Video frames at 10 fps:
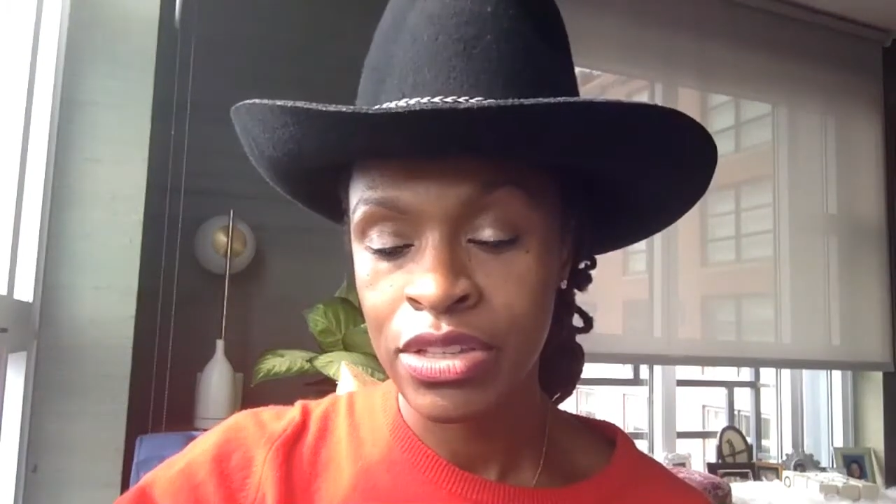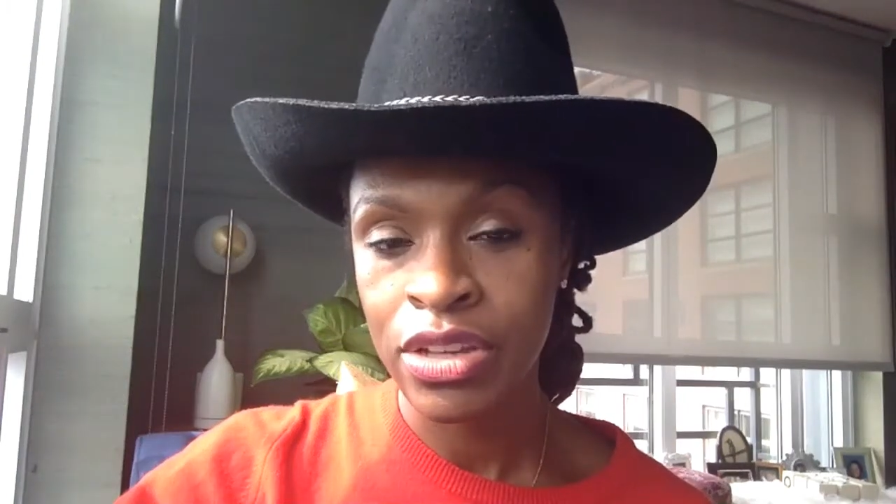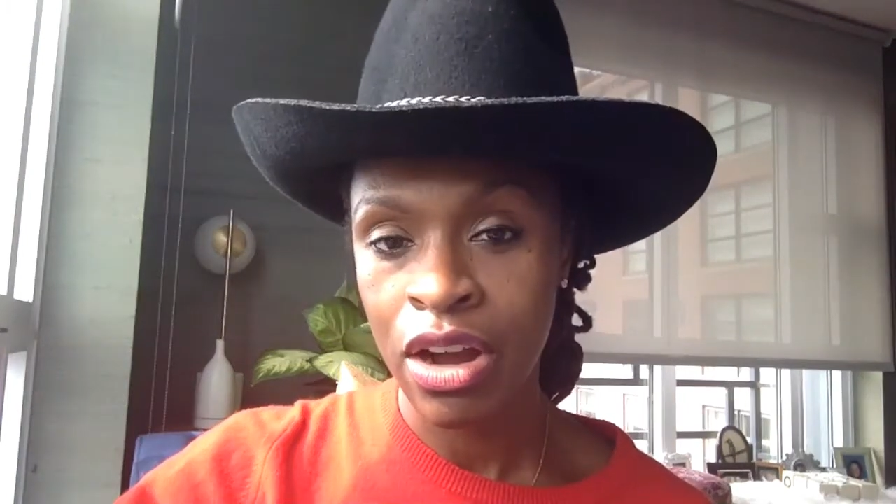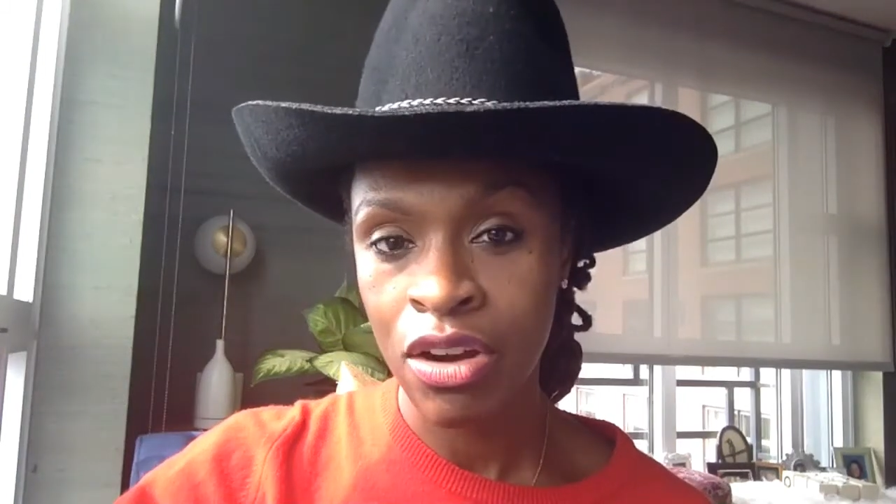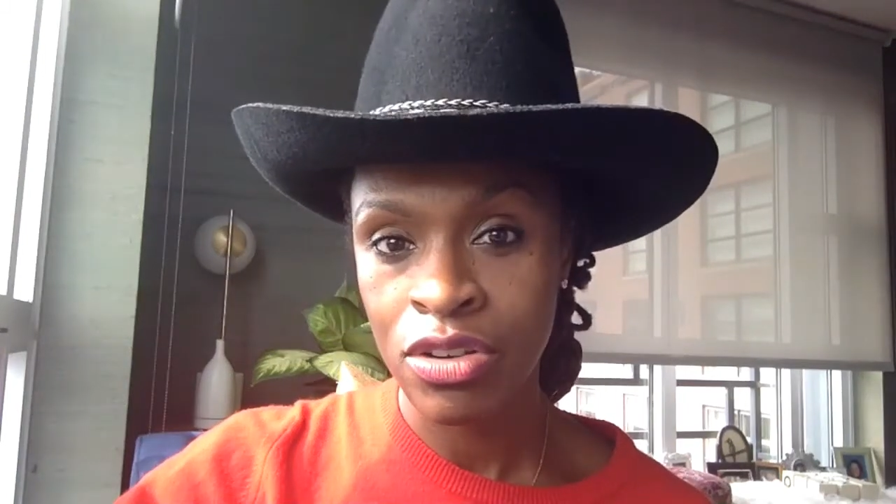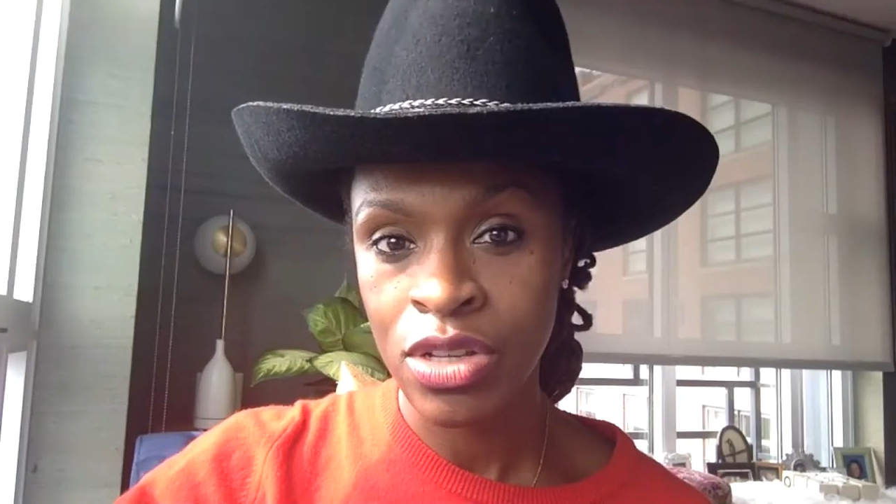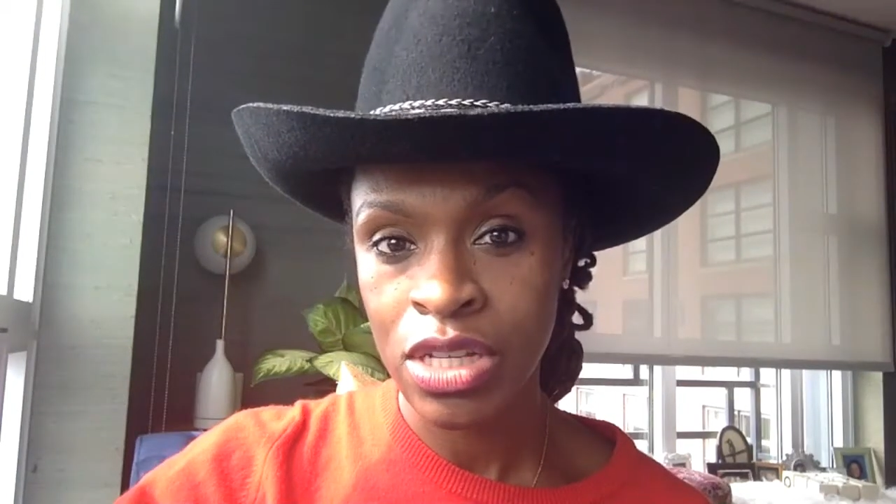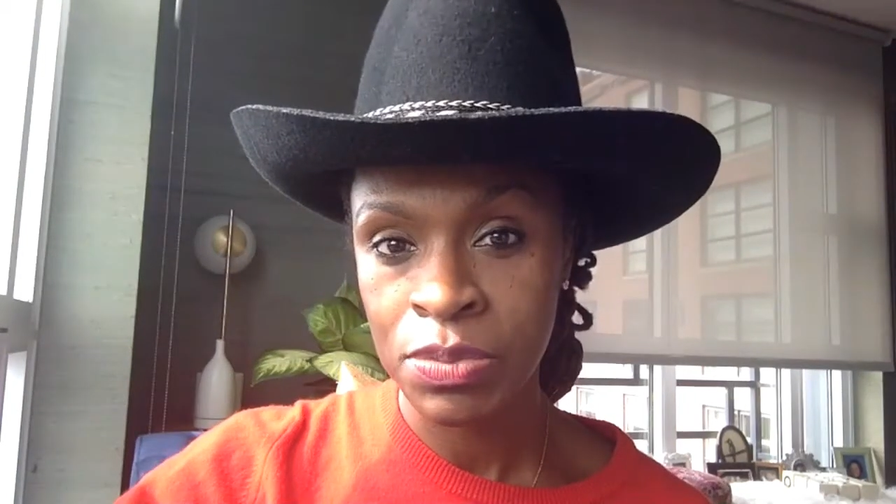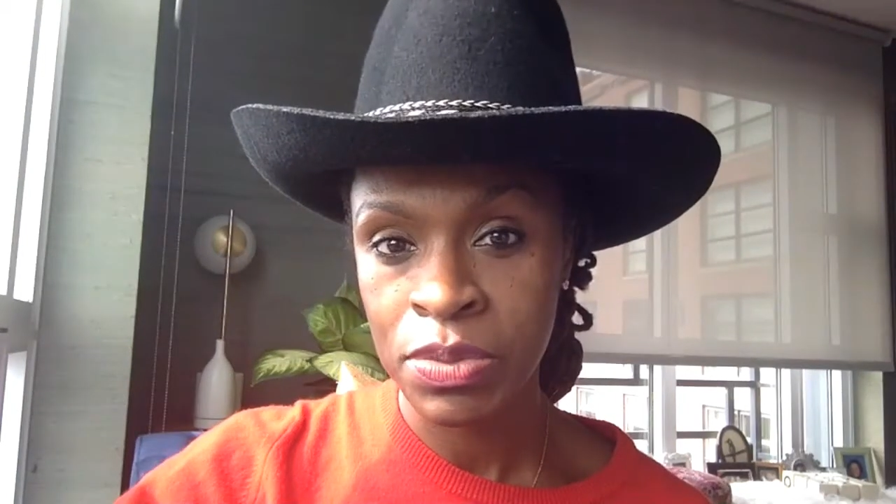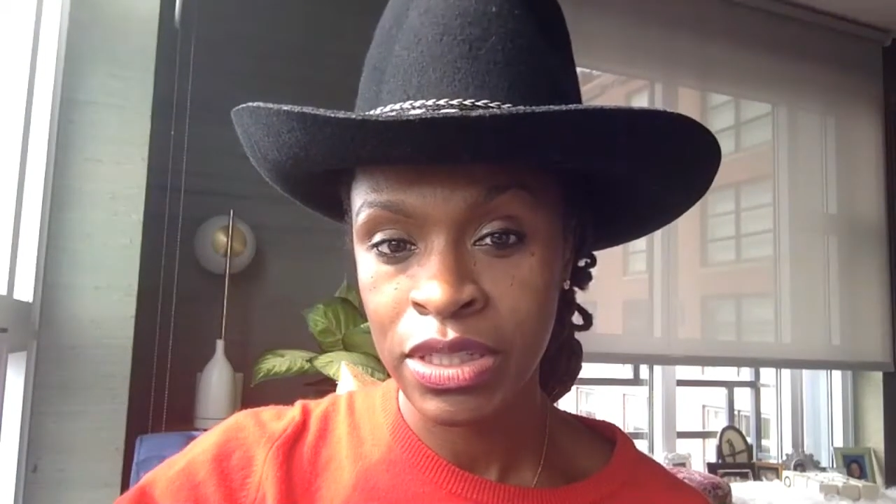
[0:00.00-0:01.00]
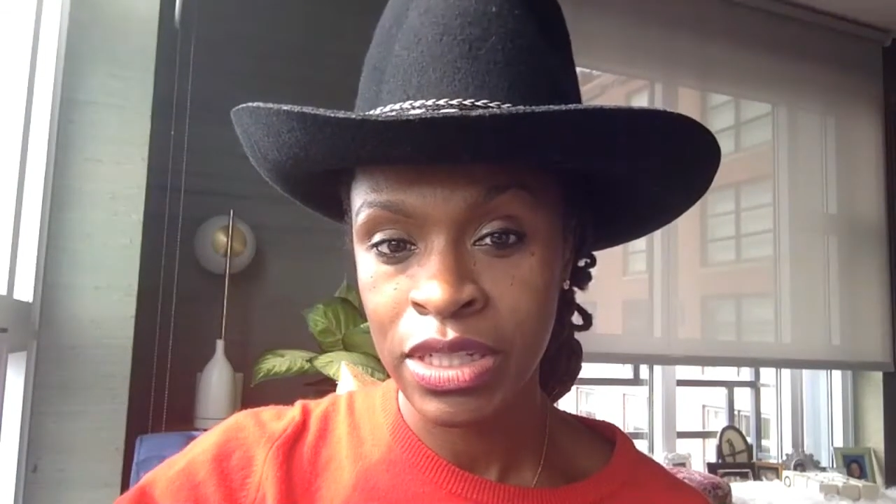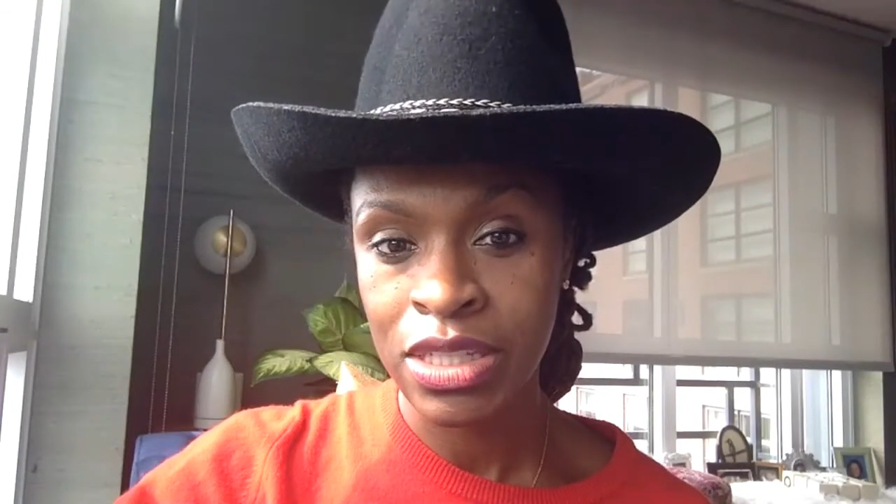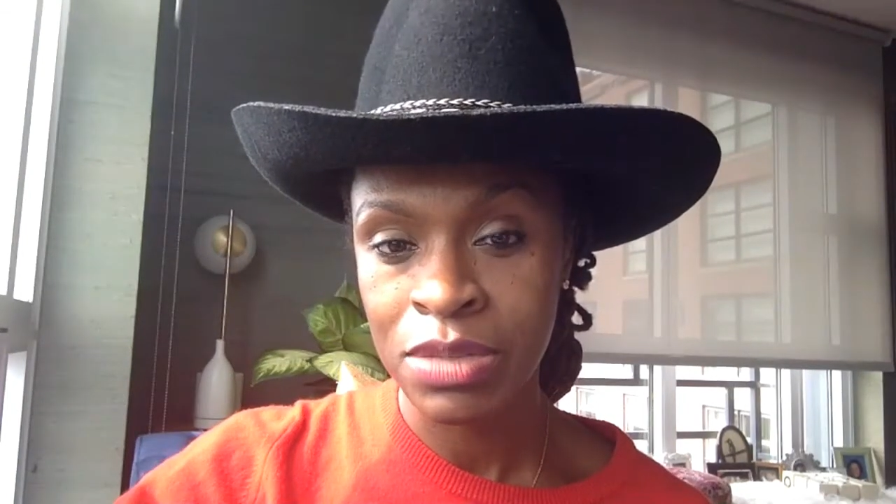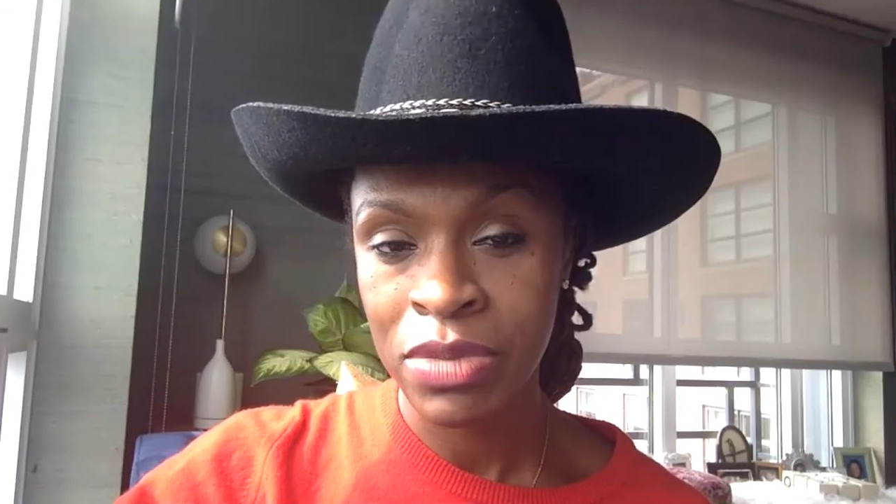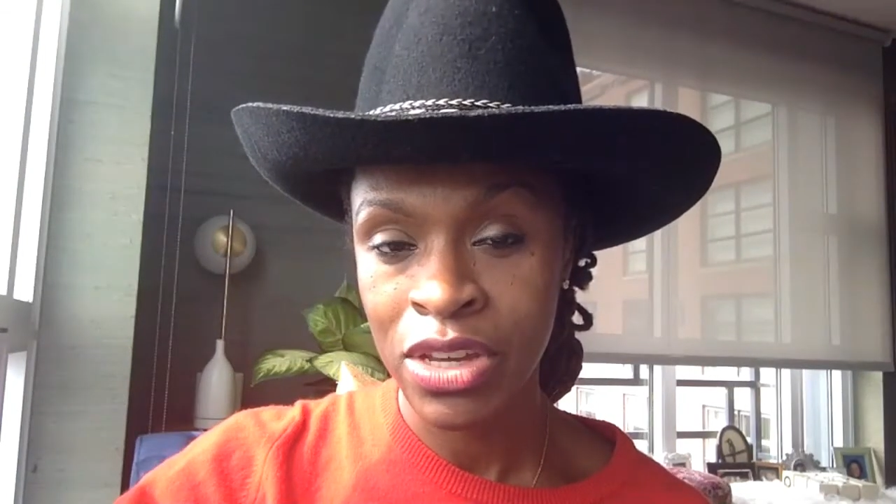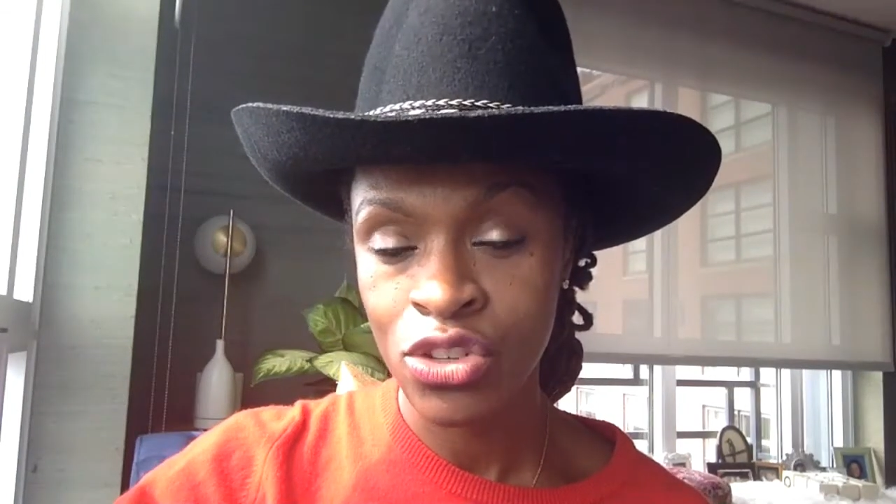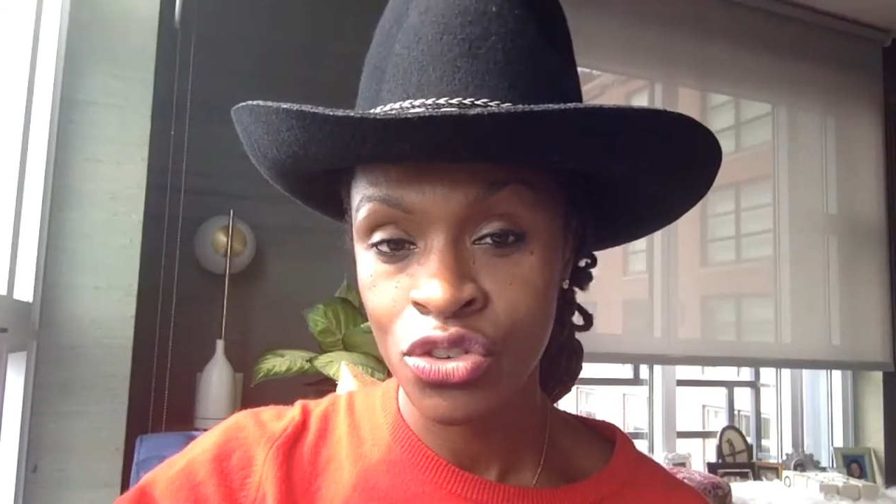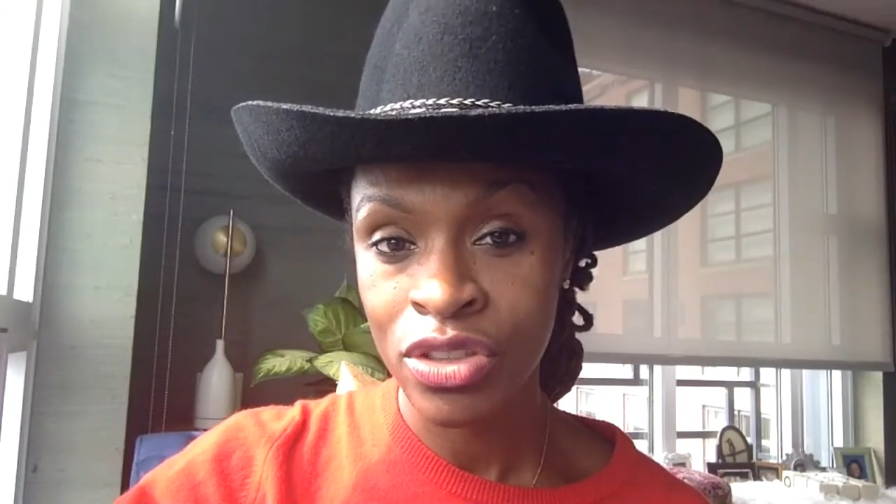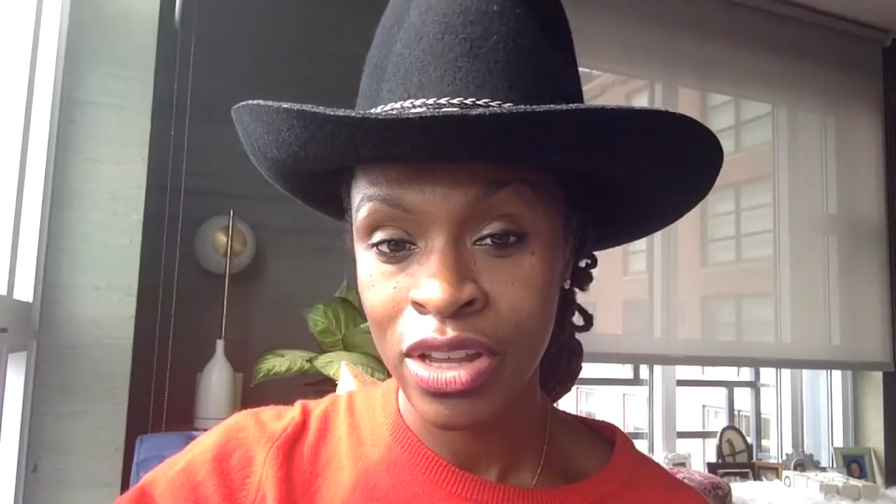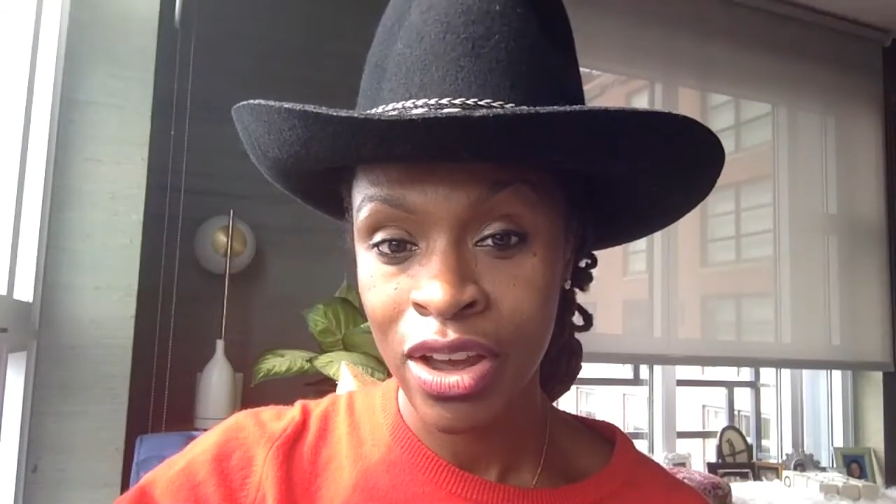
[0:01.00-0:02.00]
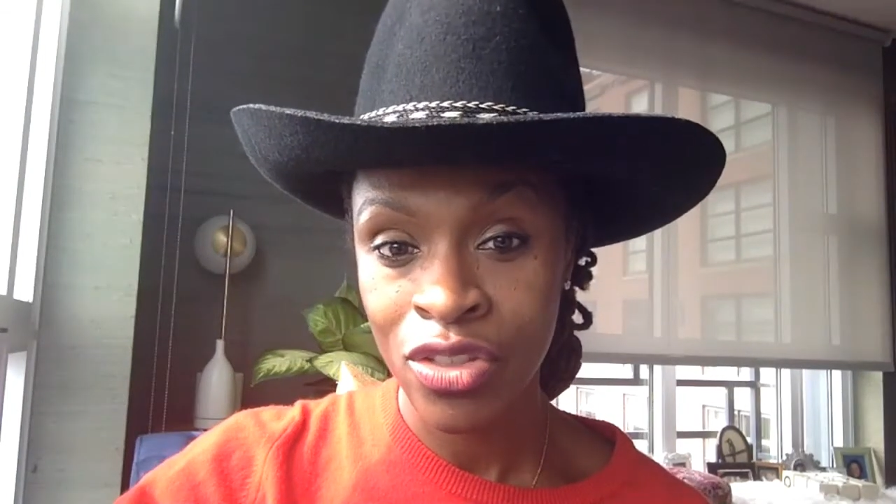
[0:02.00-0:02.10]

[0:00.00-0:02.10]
it's our responsibility to make sure that